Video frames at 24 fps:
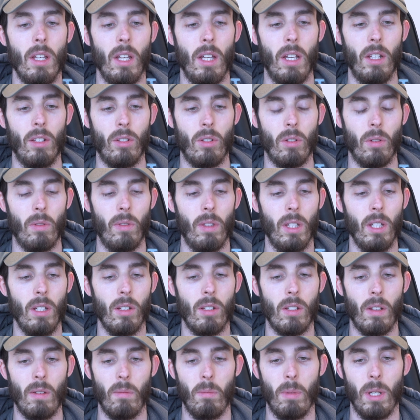And so
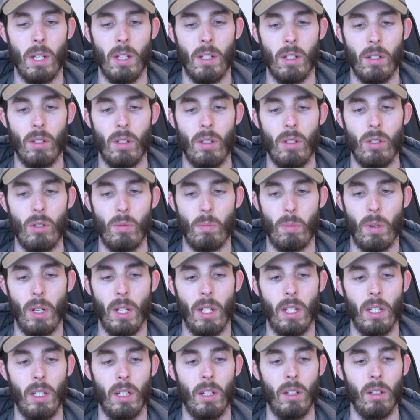these have been
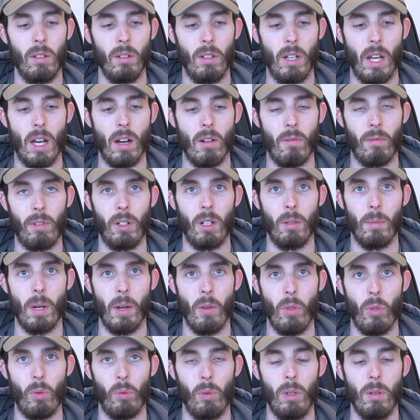sprayed now for
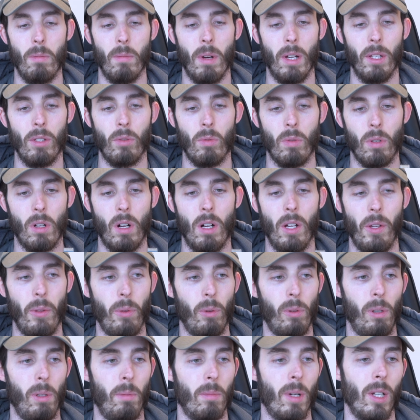about 3 months, we'll call it
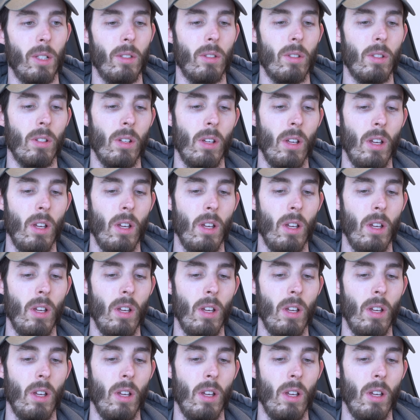3 months.